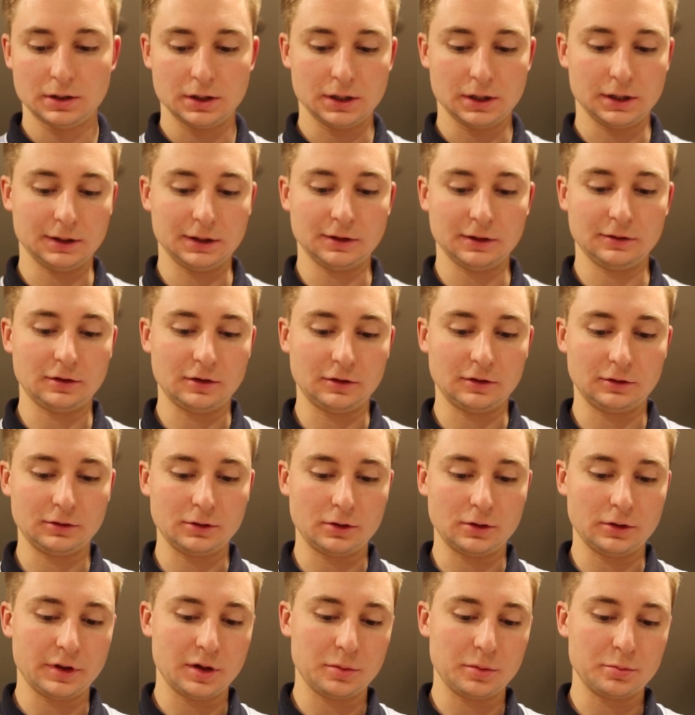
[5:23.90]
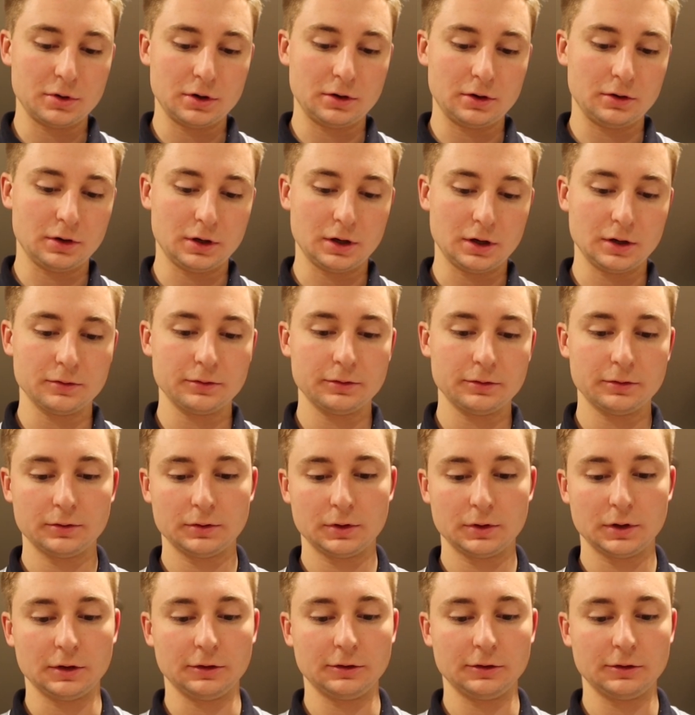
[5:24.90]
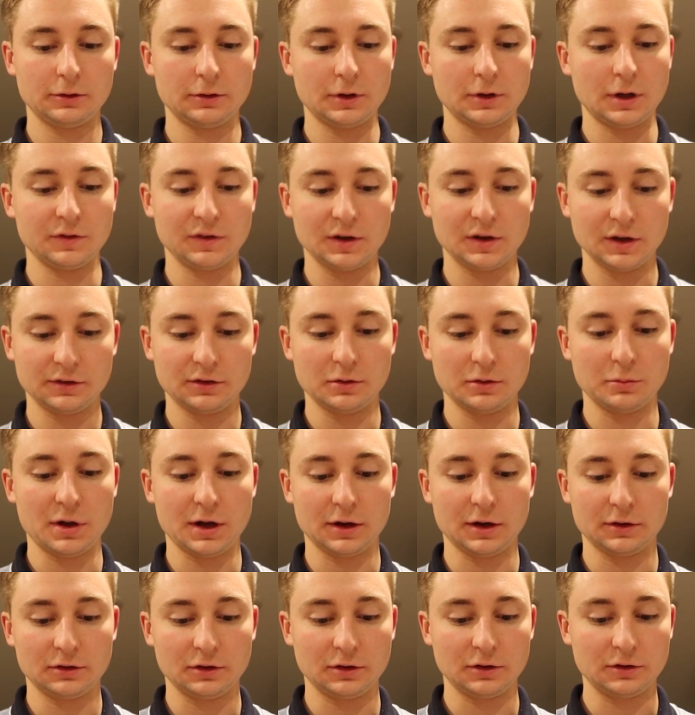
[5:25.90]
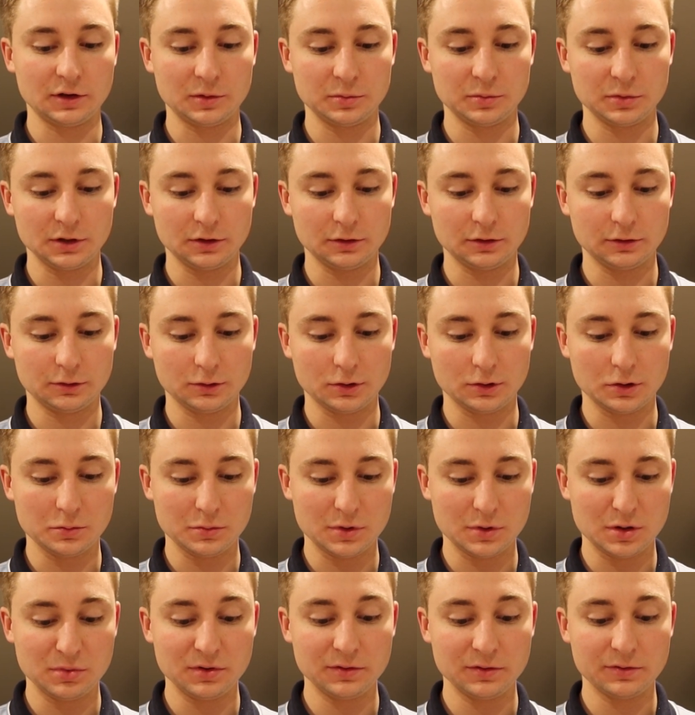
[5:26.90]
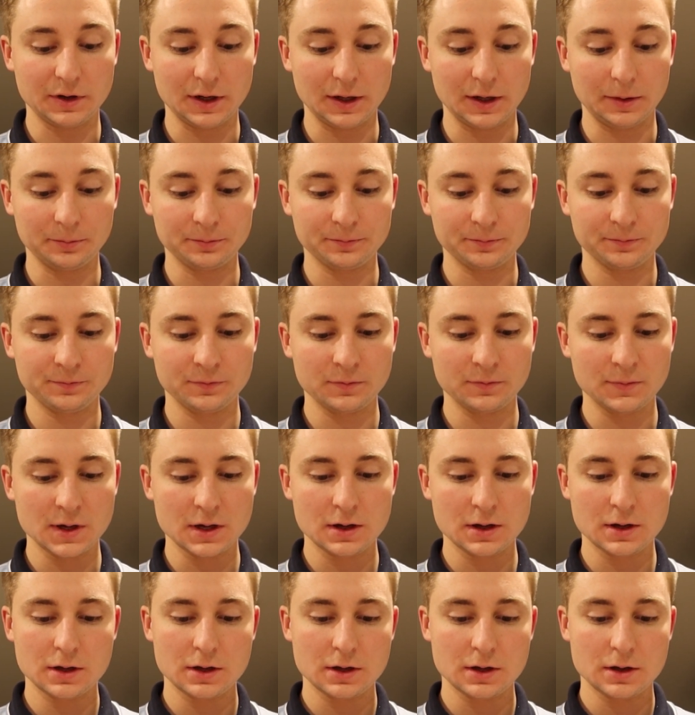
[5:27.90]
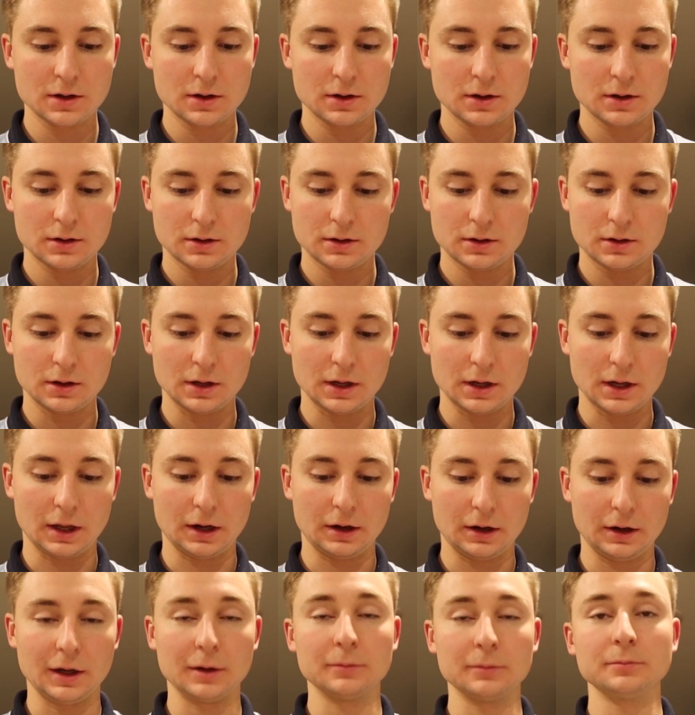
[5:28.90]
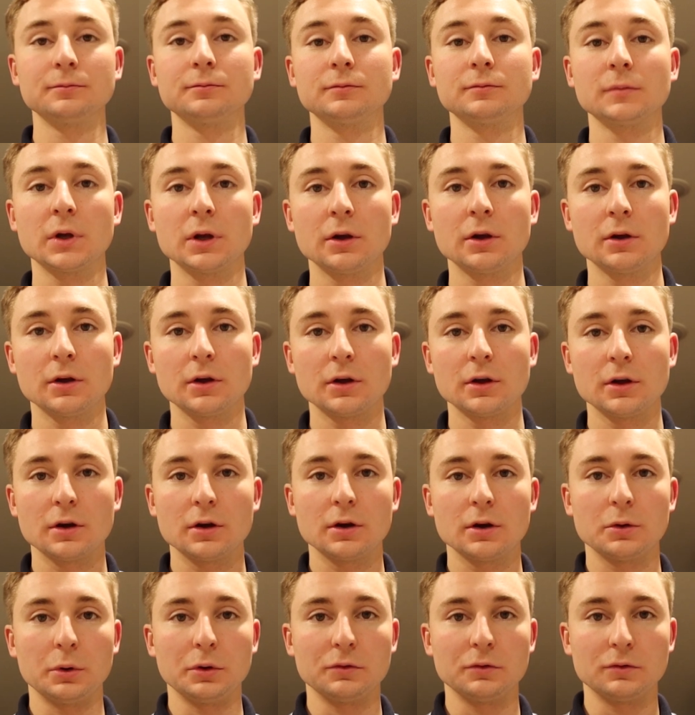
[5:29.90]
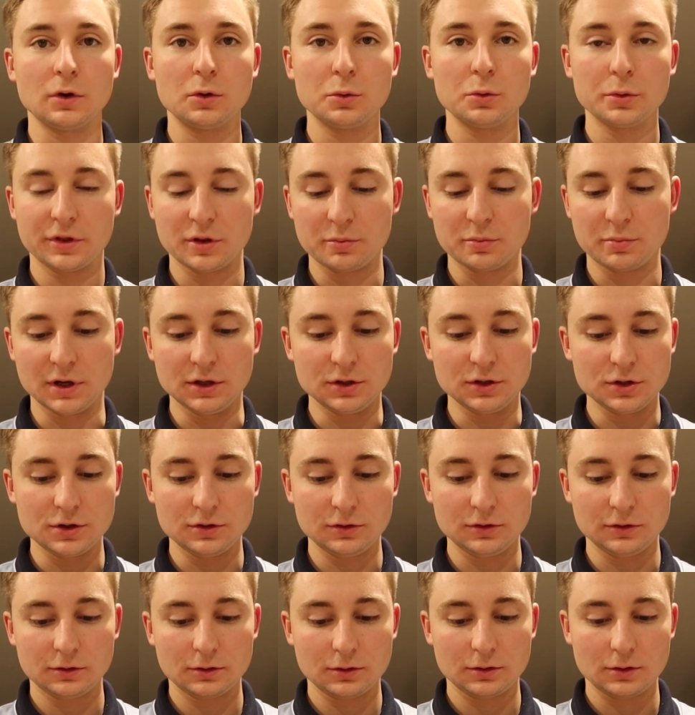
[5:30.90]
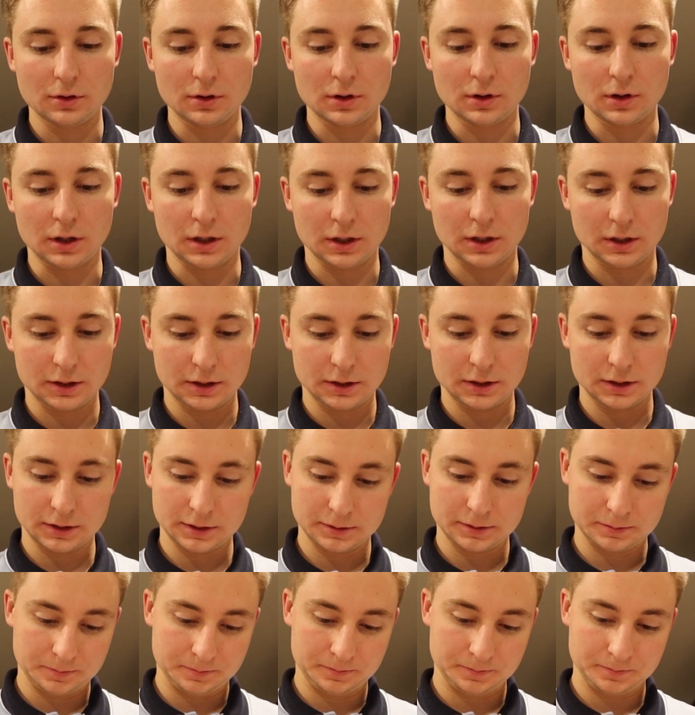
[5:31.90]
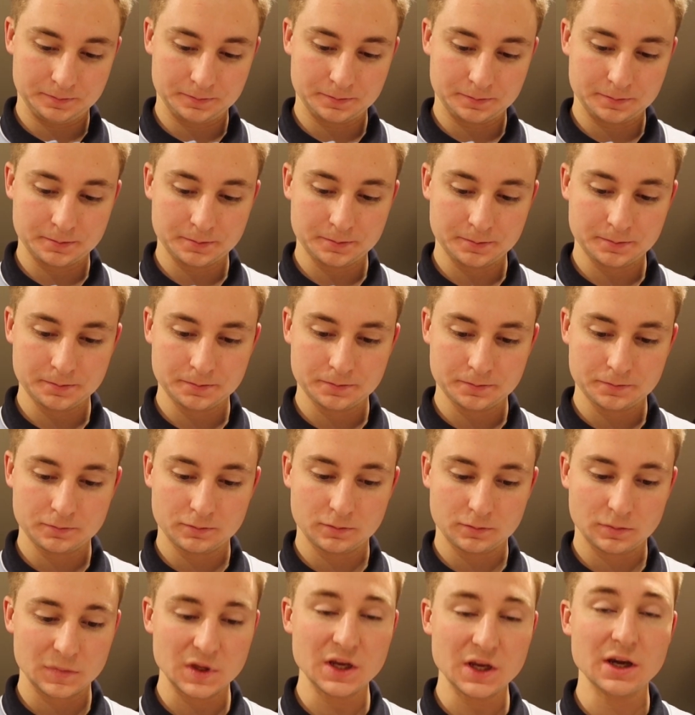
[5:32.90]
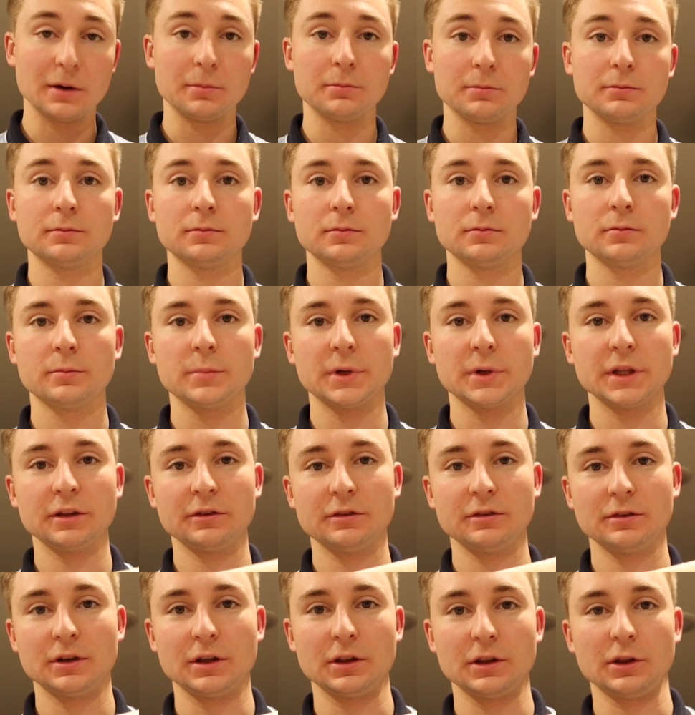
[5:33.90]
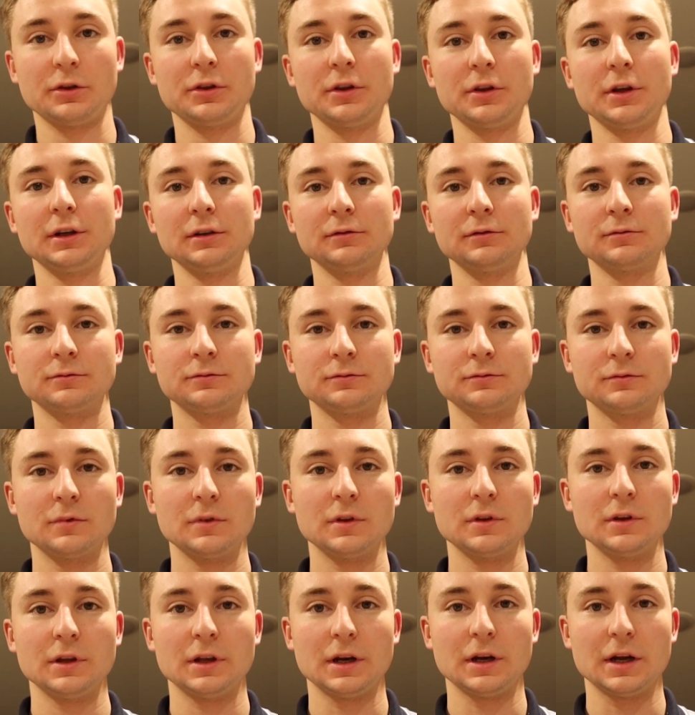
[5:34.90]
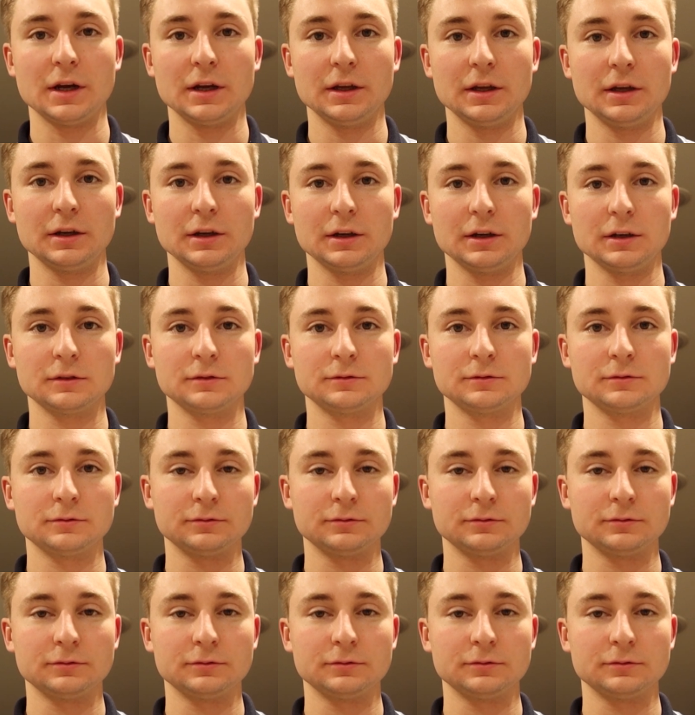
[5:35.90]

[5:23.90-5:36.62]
Unless I saw that part off, because I've got some excess up there, so it may be fine. I don't know. We roll with the punches. Yeah, but that's another thing that I